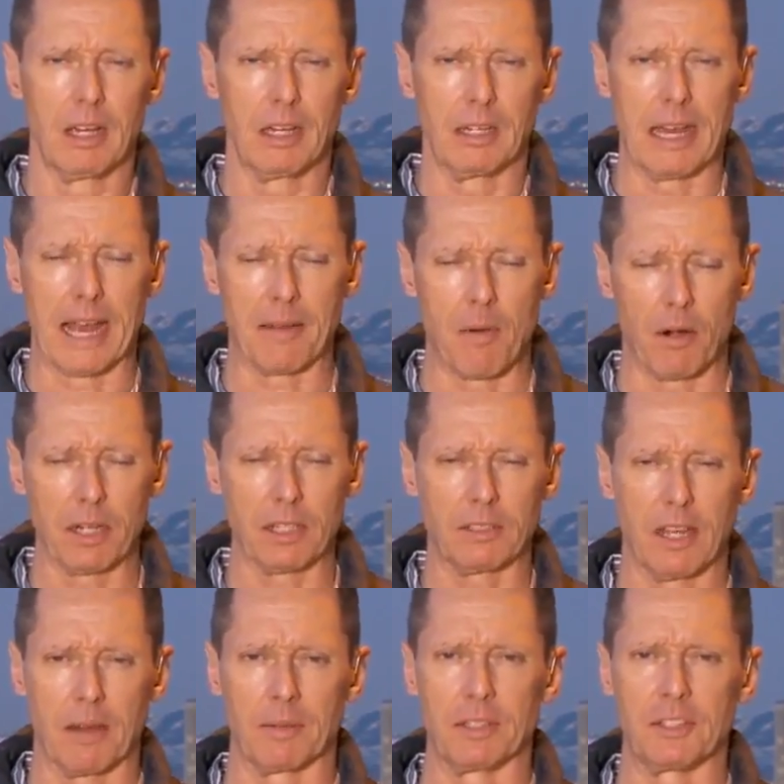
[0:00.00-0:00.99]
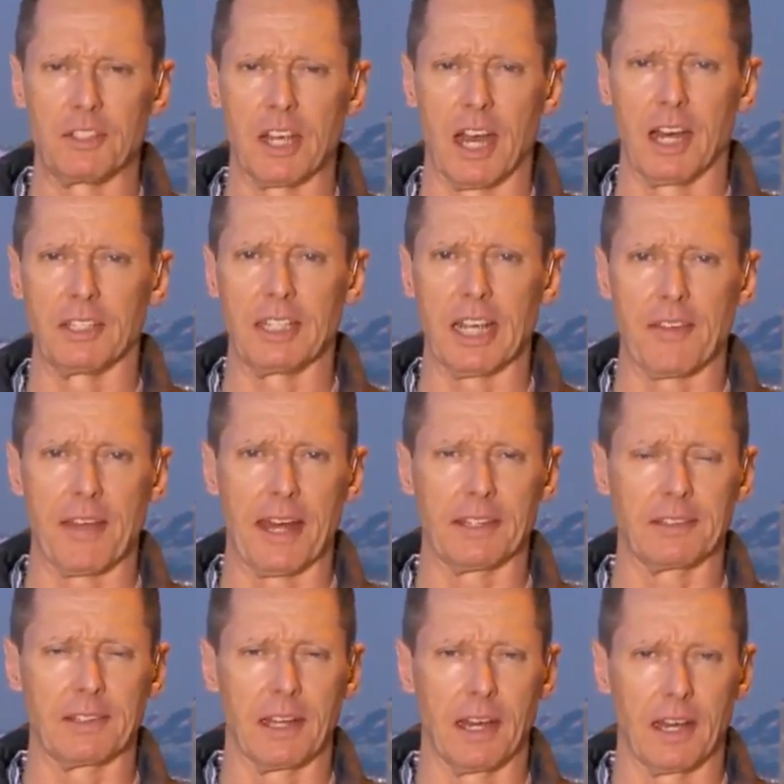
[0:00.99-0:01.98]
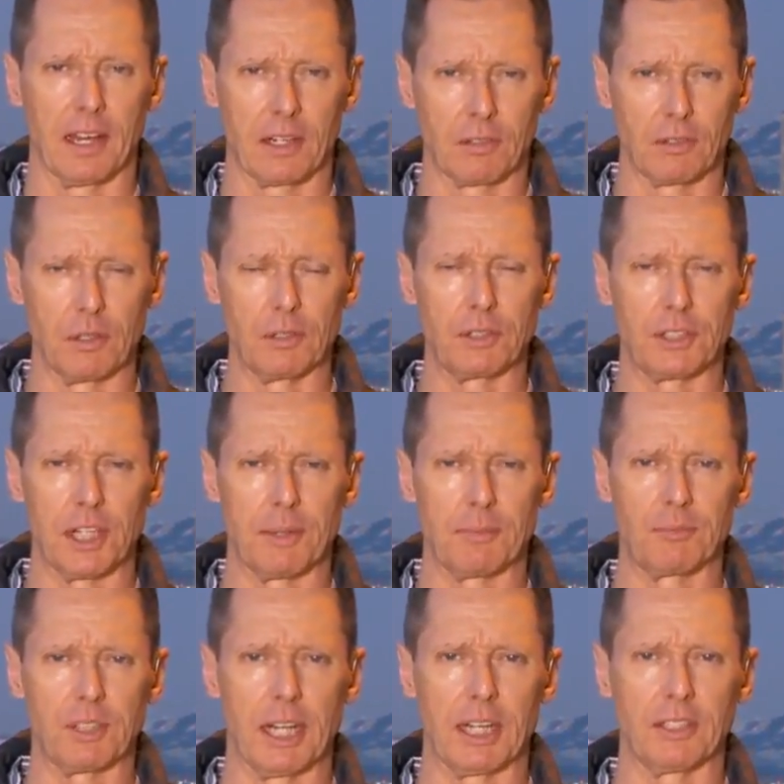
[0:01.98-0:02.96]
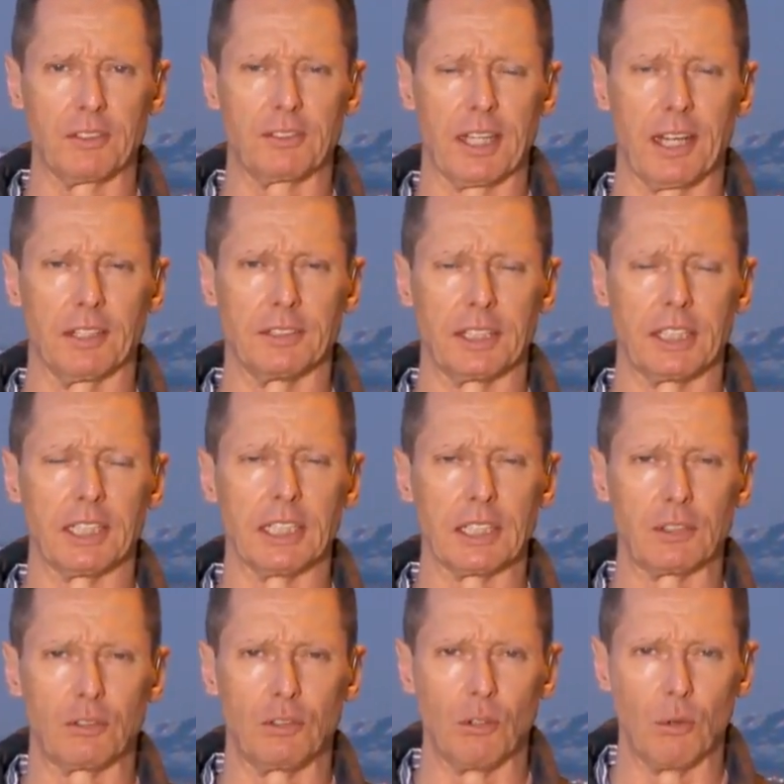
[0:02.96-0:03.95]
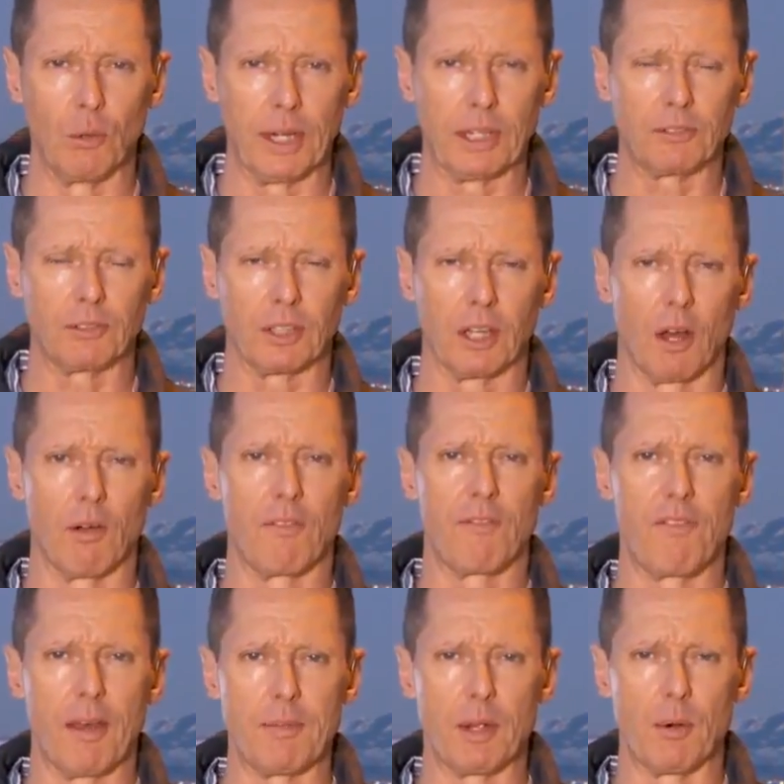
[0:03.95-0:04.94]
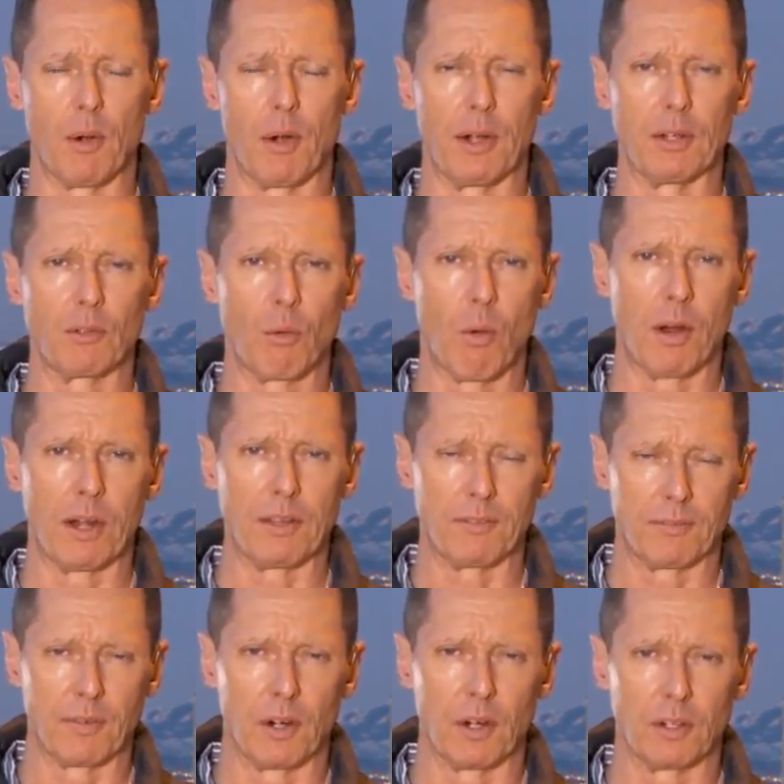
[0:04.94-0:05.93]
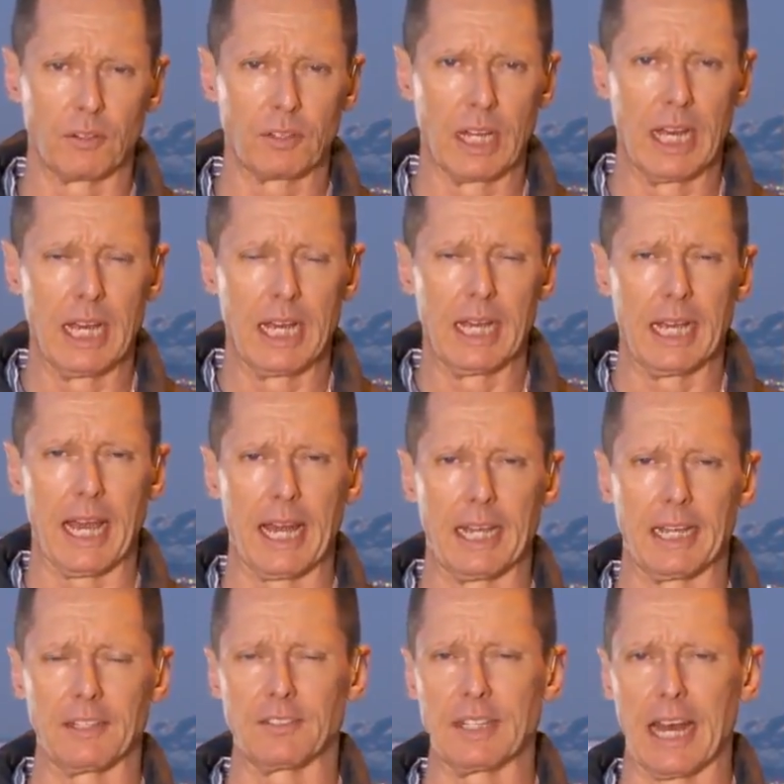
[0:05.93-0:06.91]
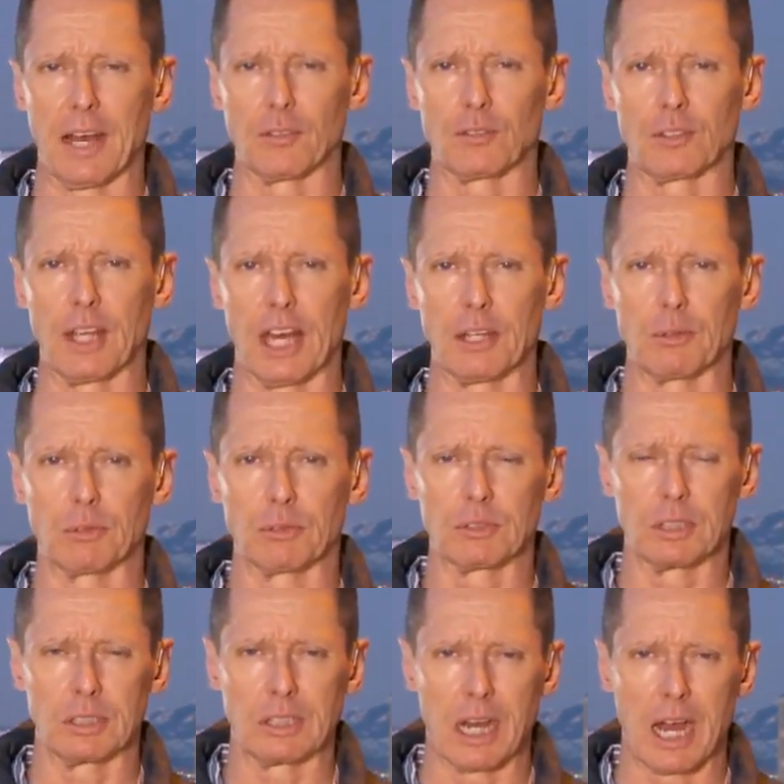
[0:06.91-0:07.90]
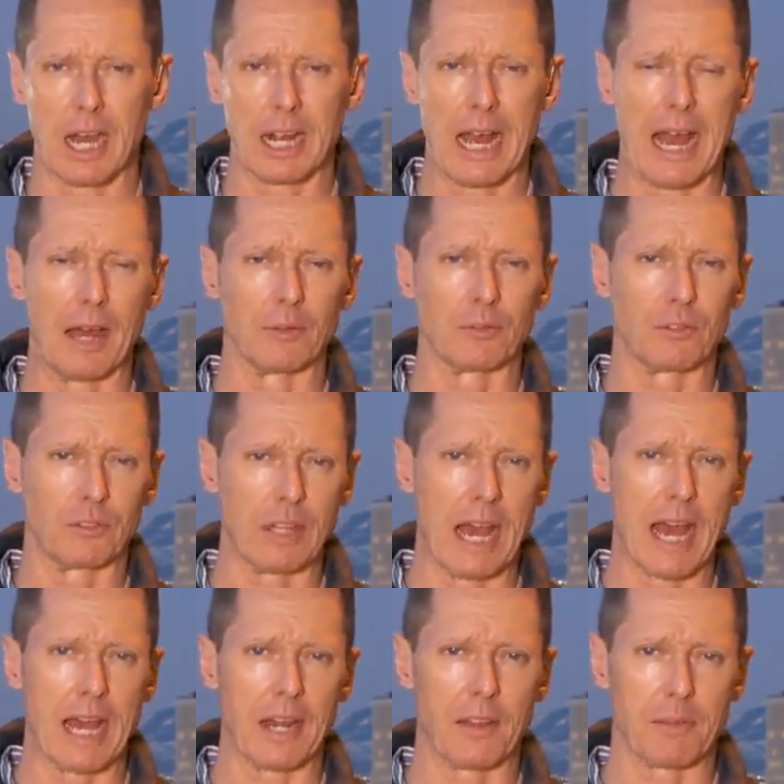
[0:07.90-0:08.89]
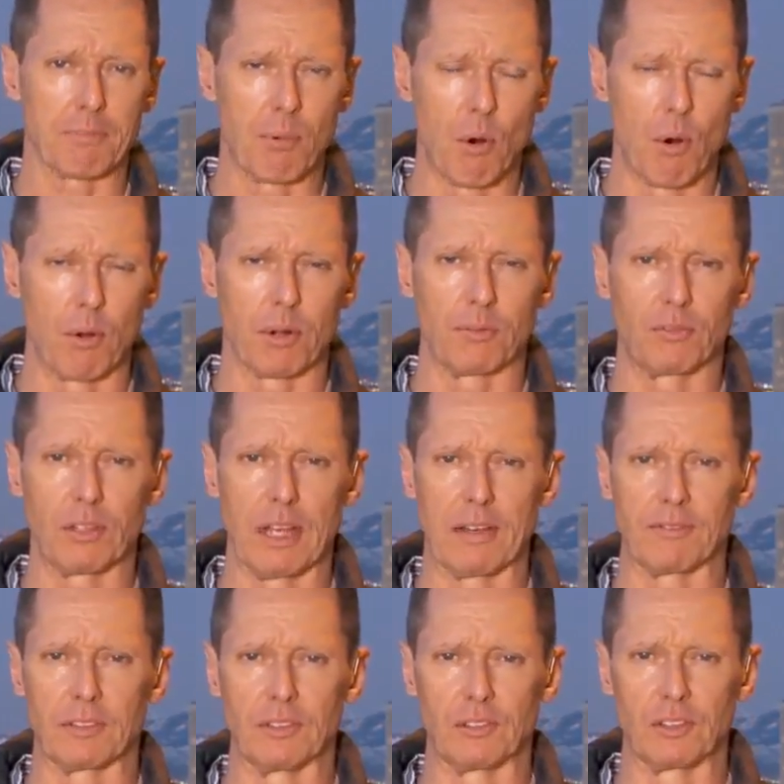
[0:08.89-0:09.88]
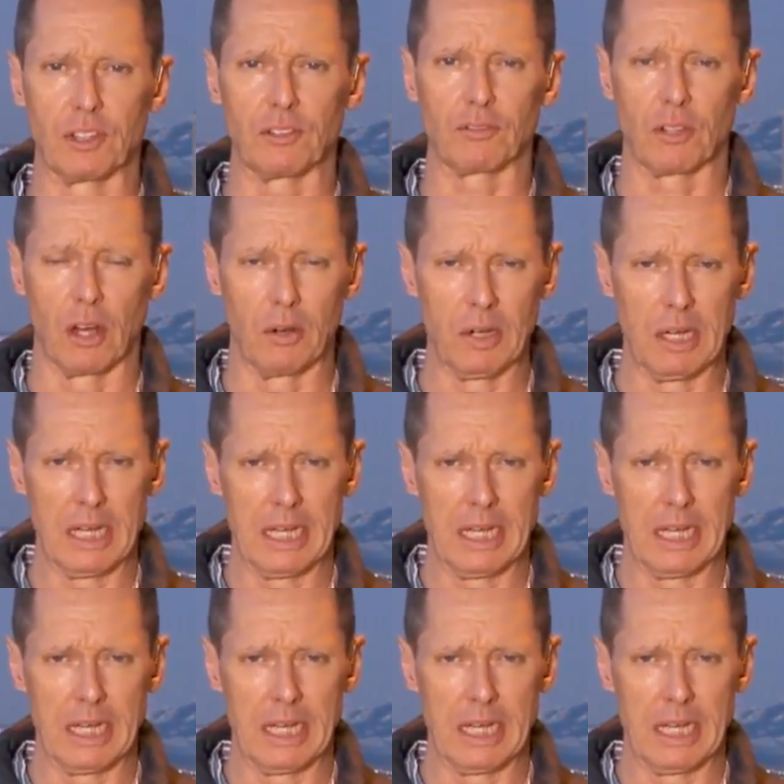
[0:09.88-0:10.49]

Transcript: Yeah, good morning, Cameron John. Yeah, that uh, cruise ship setting sail nearly two weeks ago, February 21st, and it is now scheduled to dock outside of the port of San Francisco.